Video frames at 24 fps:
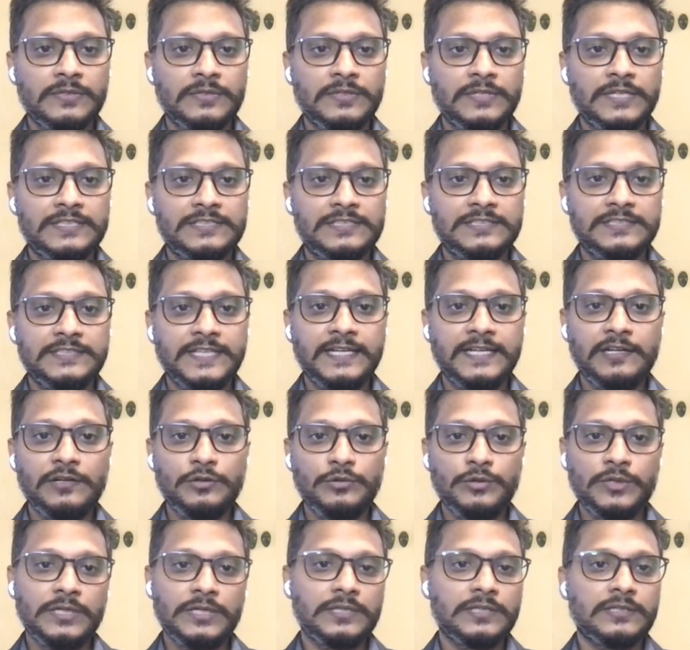let's take a
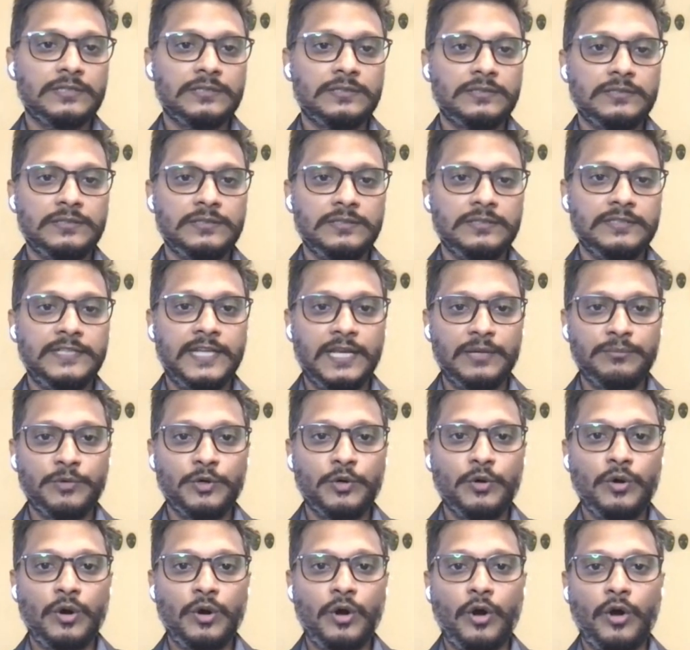look at the
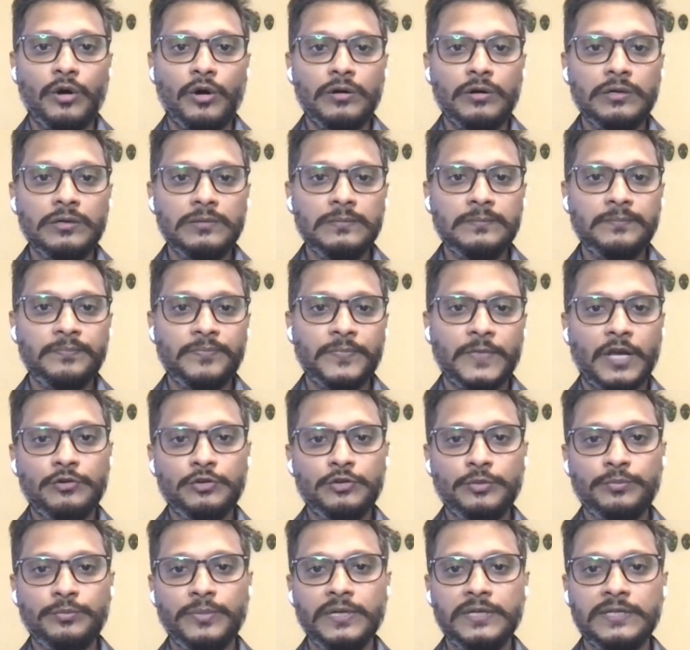demo on how
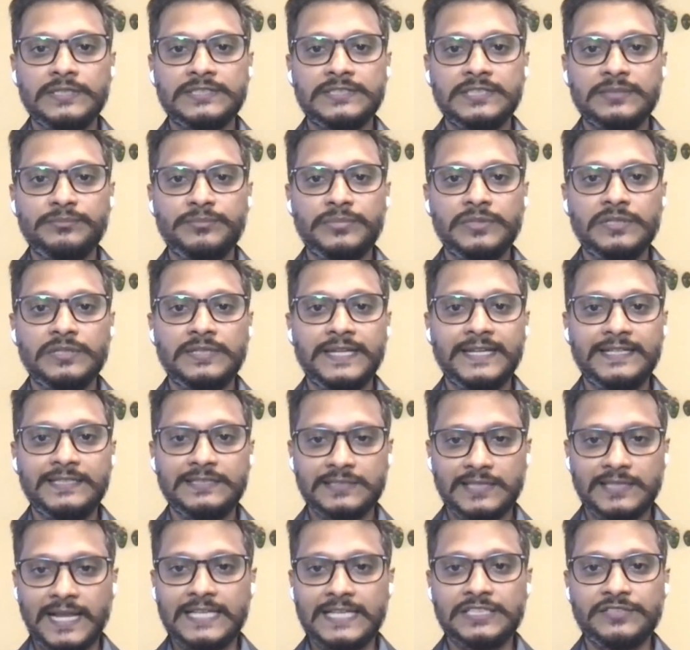to build a simple
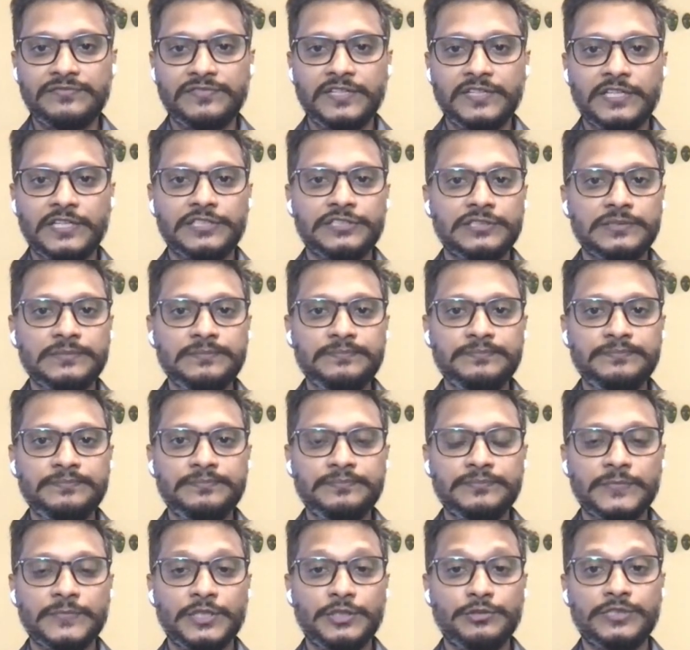text classification
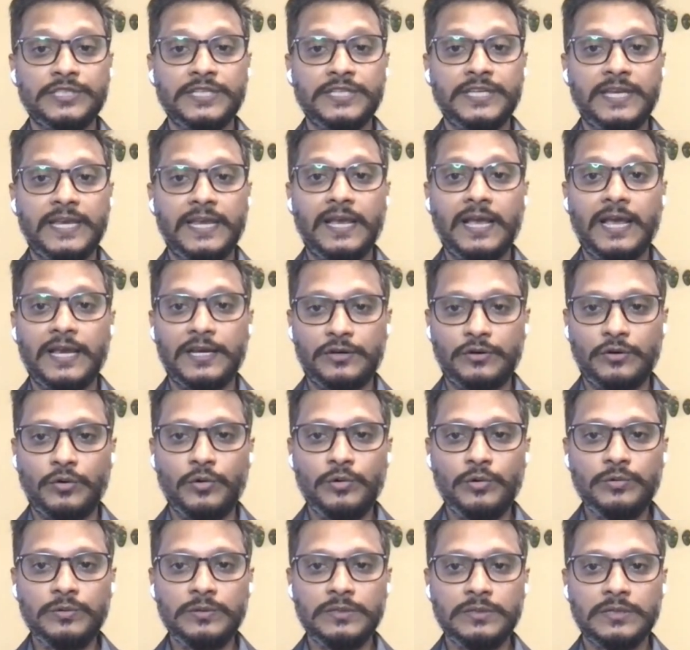using AI
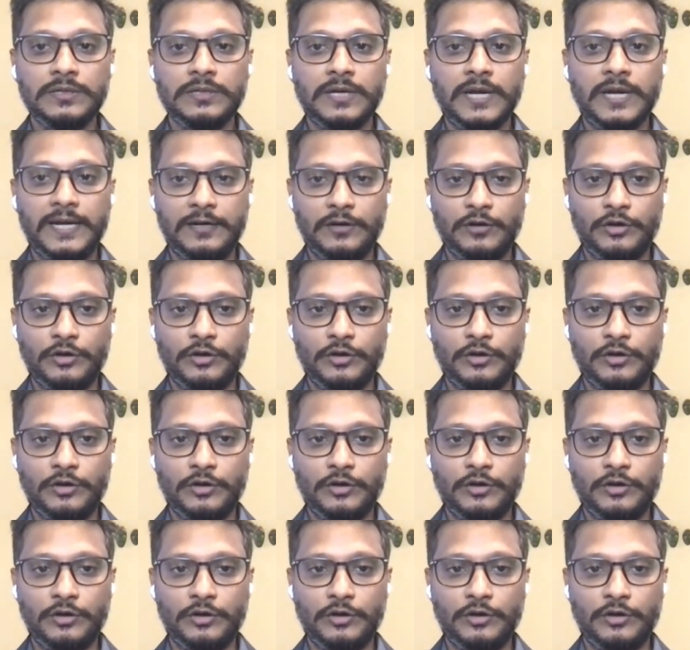Core and